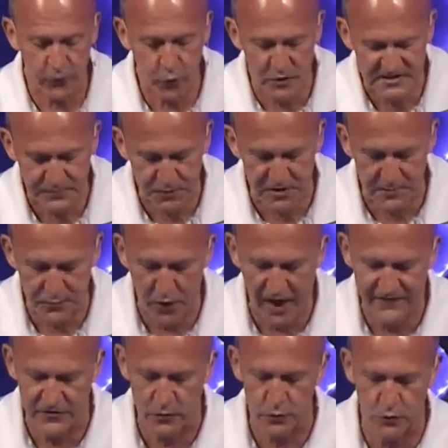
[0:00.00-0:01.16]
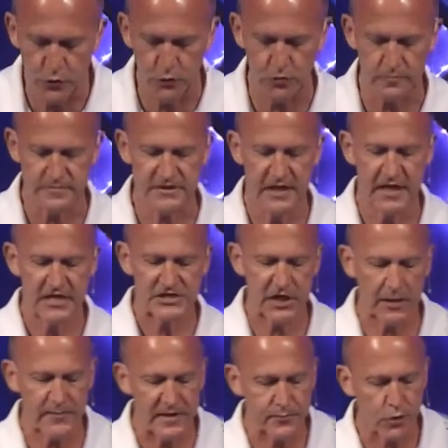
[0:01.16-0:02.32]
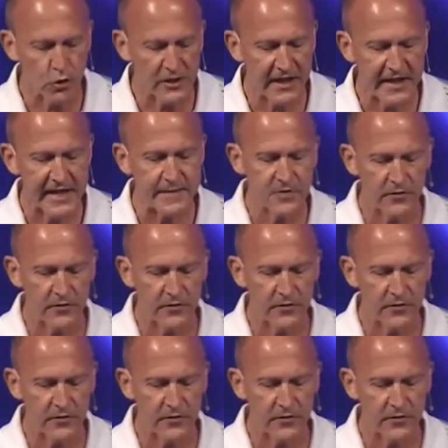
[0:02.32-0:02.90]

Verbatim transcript: whispered in private rooms shall be proclaimed